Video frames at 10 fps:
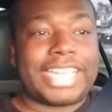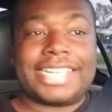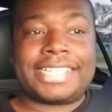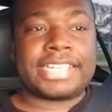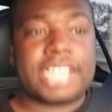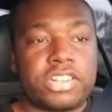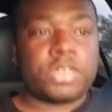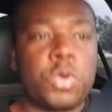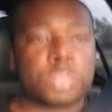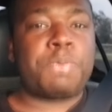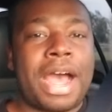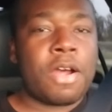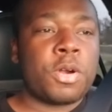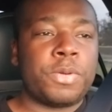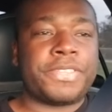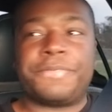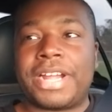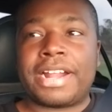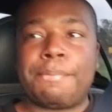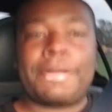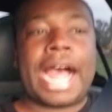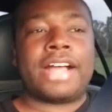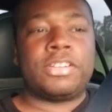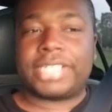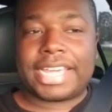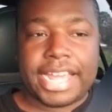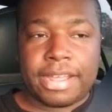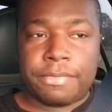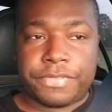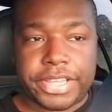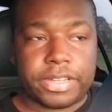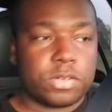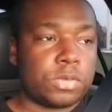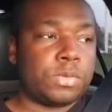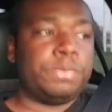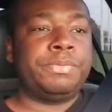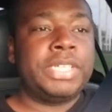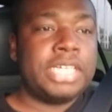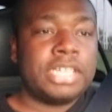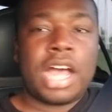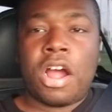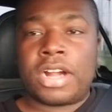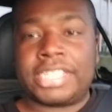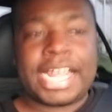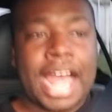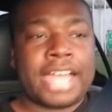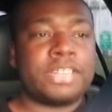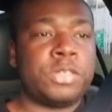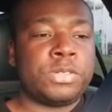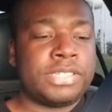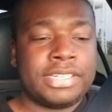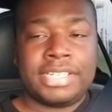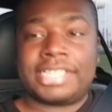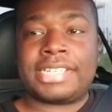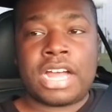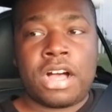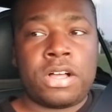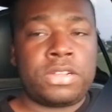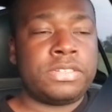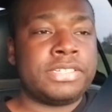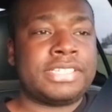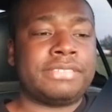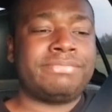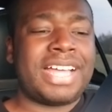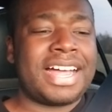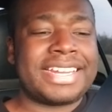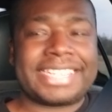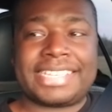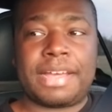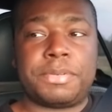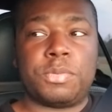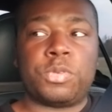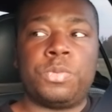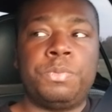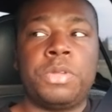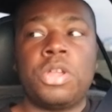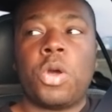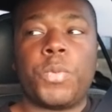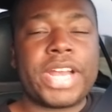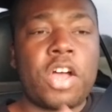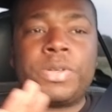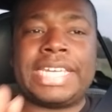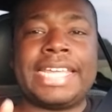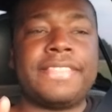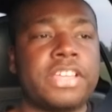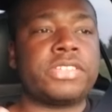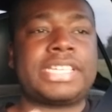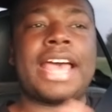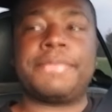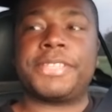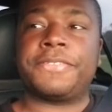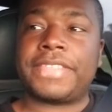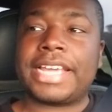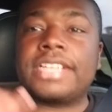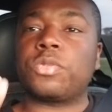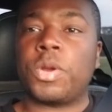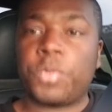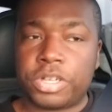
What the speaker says: 600 horsepower with a very mild cam vehicle. Hardly idles, stalls, unacceptable. We don't need those types of things when we're